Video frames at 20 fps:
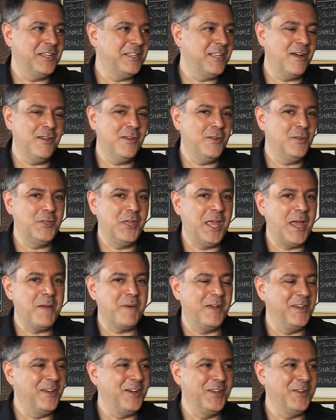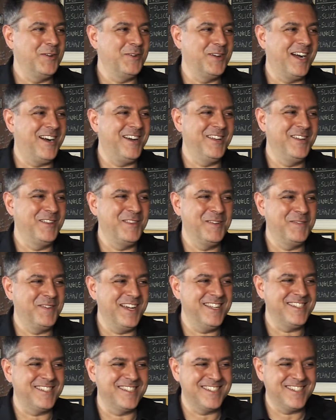You can download the app on all your
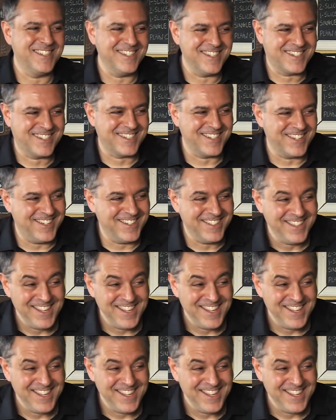devices. So